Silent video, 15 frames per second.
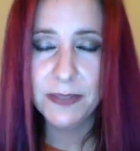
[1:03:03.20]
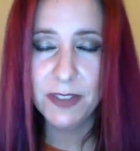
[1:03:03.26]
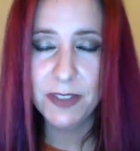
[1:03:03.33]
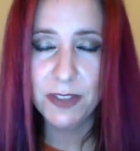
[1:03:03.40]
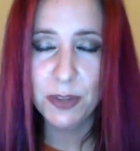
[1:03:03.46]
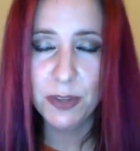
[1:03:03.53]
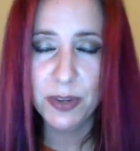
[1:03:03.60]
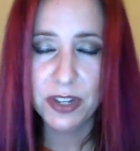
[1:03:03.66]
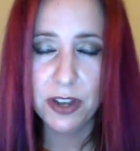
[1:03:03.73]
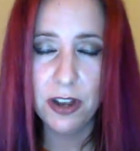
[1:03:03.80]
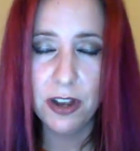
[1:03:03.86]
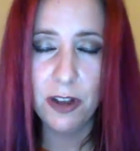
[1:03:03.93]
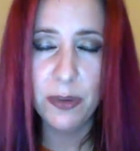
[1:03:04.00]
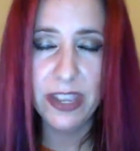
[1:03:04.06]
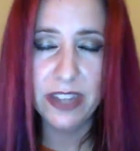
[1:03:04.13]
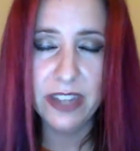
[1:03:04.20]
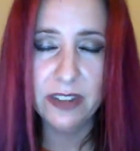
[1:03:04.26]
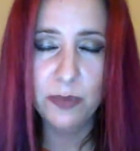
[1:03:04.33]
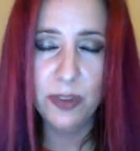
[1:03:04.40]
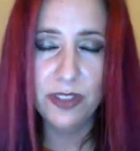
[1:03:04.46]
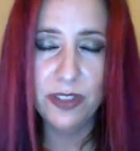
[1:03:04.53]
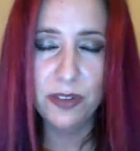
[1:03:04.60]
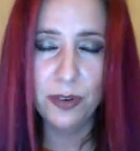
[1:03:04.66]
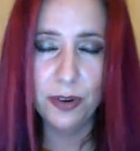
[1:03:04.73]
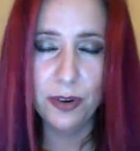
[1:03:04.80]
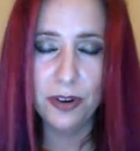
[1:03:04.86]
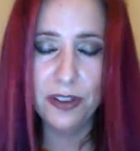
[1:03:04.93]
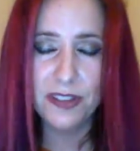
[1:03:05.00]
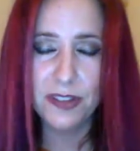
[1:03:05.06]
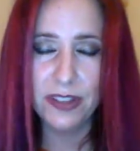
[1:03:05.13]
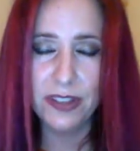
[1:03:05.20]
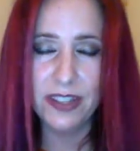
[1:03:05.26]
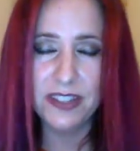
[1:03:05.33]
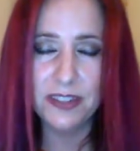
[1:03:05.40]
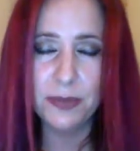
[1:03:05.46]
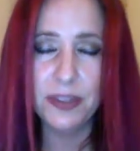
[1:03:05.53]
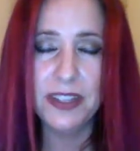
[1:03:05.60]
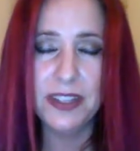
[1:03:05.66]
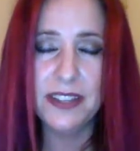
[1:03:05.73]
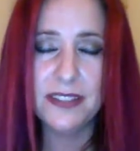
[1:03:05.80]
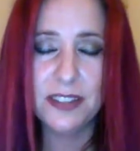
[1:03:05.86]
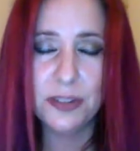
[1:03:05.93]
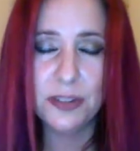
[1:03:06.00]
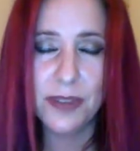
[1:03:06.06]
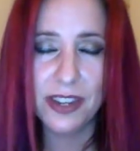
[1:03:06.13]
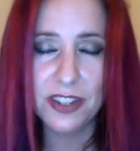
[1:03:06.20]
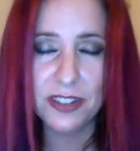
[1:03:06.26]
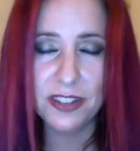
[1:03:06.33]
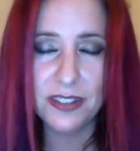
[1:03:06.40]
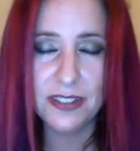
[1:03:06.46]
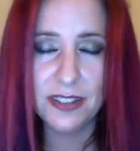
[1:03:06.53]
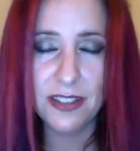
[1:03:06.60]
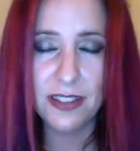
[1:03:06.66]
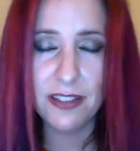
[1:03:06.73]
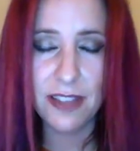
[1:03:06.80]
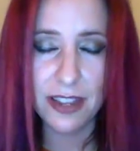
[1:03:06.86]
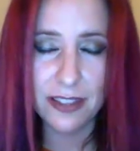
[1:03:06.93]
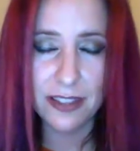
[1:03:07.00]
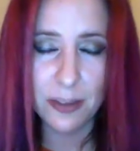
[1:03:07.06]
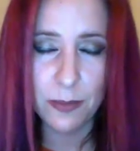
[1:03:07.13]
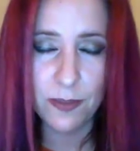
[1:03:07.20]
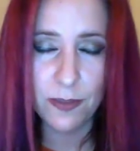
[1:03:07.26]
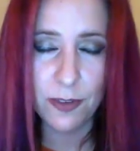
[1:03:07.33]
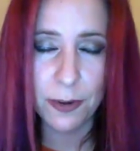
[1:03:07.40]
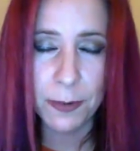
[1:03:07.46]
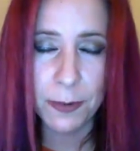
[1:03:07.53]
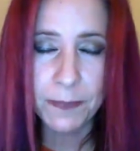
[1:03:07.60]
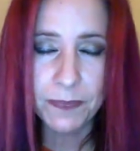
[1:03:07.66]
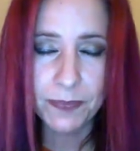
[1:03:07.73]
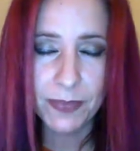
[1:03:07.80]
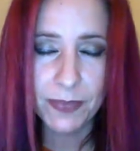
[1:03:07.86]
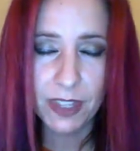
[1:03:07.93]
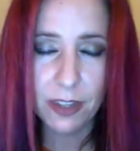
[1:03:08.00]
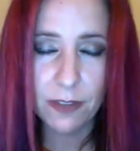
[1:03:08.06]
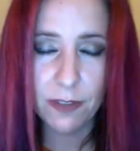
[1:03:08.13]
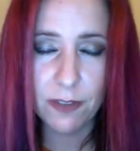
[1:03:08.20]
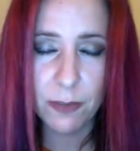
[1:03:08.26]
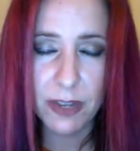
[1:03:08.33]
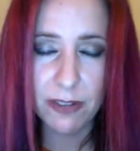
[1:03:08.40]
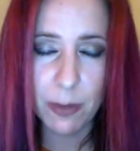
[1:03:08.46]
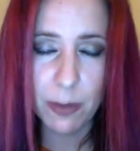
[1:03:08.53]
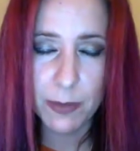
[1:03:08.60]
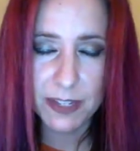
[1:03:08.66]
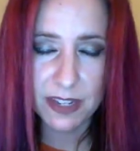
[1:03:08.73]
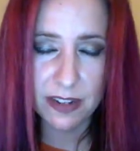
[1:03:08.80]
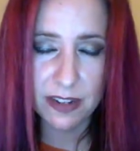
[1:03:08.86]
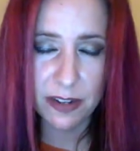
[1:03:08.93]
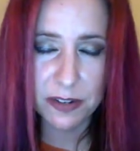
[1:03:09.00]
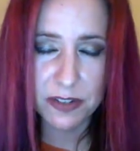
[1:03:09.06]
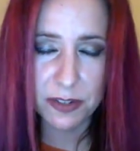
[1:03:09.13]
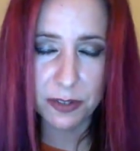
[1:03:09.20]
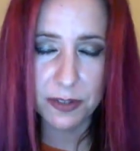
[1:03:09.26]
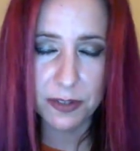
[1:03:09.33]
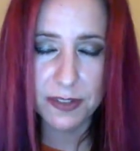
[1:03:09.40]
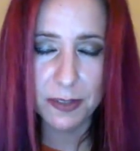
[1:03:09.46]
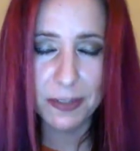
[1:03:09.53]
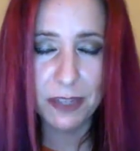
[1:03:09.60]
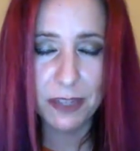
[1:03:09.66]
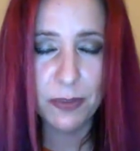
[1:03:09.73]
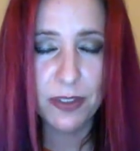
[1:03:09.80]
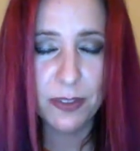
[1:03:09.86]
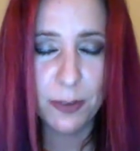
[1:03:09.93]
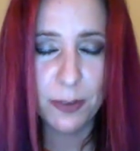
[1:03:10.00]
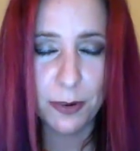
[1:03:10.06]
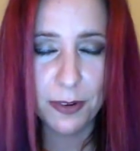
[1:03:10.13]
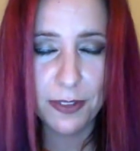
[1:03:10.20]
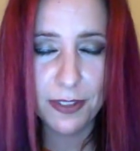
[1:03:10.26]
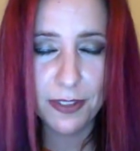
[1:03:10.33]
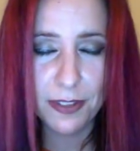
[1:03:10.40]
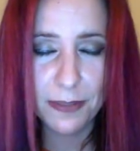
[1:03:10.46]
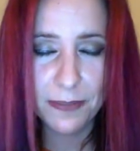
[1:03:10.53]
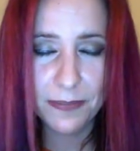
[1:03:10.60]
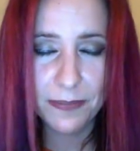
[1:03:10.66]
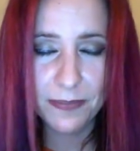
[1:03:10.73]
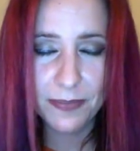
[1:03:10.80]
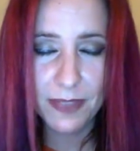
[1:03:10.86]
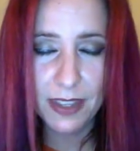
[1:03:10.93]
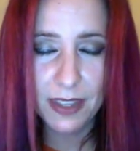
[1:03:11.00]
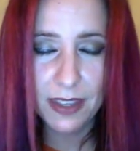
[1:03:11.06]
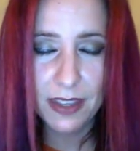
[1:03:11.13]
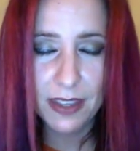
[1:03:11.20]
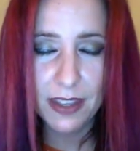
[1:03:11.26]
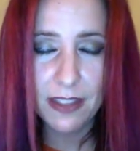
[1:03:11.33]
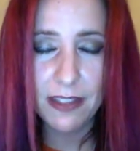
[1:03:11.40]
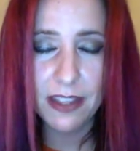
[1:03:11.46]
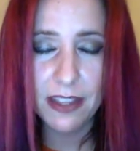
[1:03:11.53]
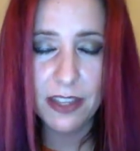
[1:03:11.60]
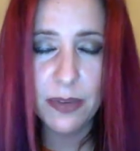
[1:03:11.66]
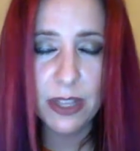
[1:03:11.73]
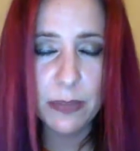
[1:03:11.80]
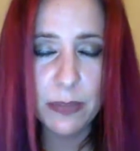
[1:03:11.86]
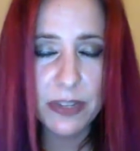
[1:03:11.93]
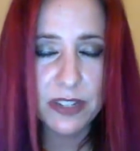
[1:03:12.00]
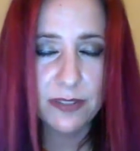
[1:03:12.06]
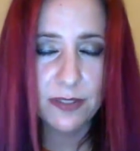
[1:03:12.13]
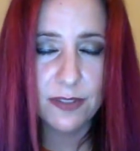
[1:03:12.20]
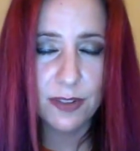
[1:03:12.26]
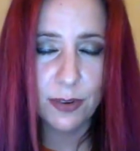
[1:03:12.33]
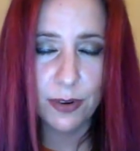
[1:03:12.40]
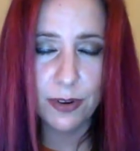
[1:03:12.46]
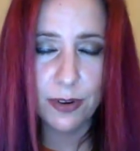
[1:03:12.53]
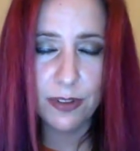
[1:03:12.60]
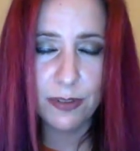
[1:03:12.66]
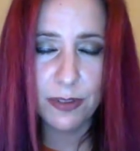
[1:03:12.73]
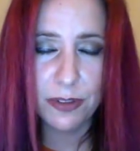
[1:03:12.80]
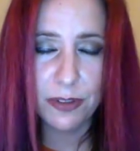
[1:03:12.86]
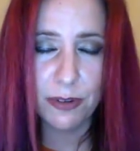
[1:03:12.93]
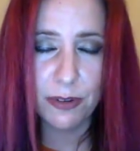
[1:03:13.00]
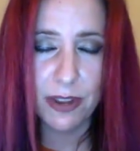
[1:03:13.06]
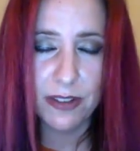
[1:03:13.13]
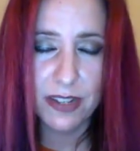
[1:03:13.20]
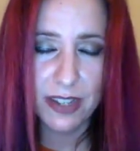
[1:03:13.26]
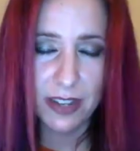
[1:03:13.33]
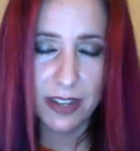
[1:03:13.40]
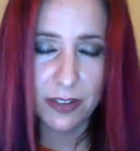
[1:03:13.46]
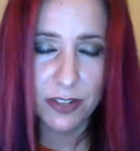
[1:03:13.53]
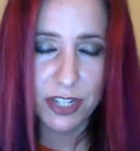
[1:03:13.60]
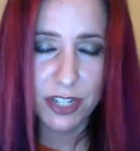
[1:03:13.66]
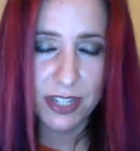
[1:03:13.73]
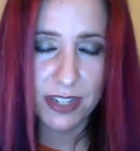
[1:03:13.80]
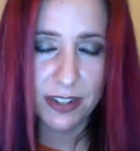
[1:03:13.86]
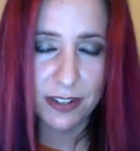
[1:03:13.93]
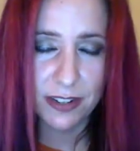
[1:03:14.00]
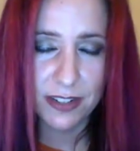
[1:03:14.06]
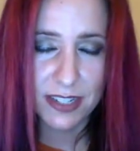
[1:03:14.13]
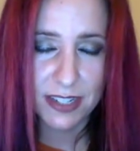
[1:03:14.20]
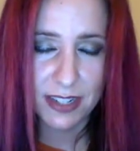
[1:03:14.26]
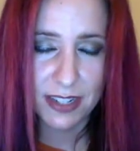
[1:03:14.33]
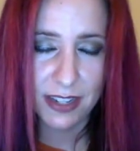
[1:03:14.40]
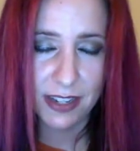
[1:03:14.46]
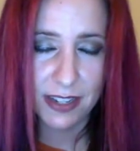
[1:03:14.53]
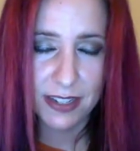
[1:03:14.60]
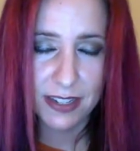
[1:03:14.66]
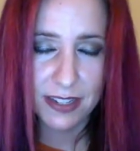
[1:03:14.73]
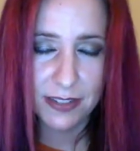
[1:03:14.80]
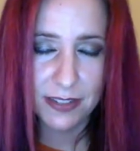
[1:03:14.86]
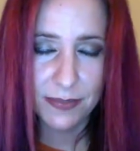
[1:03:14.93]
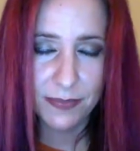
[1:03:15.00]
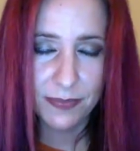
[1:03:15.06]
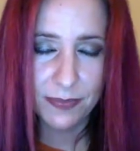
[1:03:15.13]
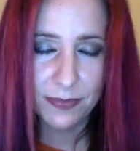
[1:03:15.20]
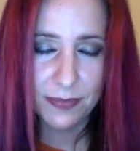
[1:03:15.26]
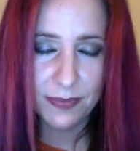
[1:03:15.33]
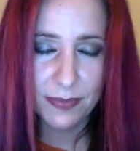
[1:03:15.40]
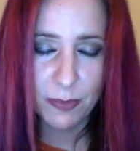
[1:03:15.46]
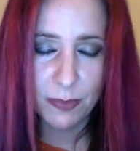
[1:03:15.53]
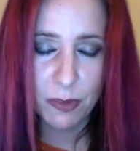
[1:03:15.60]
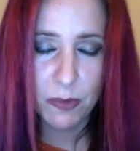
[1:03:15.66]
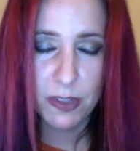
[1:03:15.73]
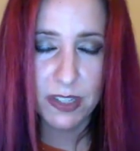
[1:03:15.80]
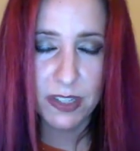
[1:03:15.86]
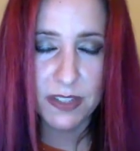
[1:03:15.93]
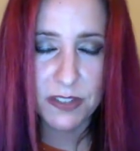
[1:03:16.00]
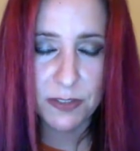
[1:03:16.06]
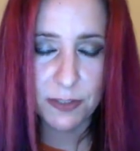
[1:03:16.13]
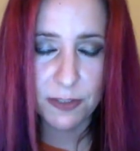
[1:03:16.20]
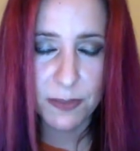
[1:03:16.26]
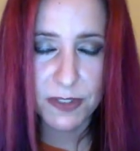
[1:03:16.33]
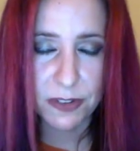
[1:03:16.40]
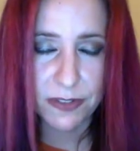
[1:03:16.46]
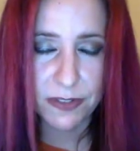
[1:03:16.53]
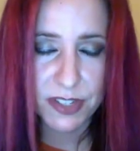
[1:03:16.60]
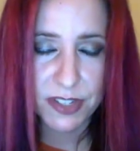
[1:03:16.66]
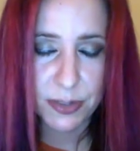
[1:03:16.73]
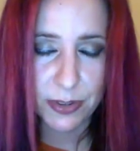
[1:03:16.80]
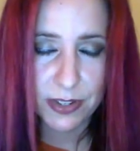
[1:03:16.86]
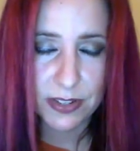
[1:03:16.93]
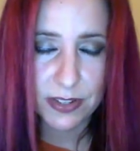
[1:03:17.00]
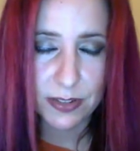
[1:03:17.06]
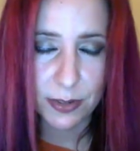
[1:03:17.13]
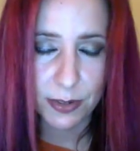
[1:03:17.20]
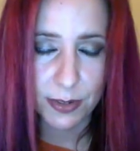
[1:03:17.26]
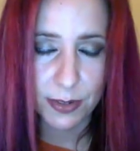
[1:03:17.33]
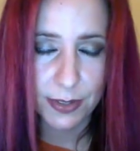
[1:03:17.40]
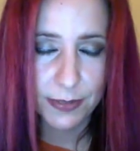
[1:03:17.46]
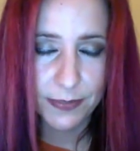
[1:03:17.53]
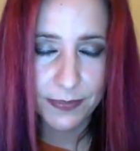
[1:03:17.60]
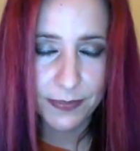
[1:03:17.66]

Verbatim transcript: If you recall, we ended with north, so I like to release the directions and I thank them for being represented in our circle. So I begin with north. Thank you, element of north, with your grounding energy here tonight. We release you from service to our circle.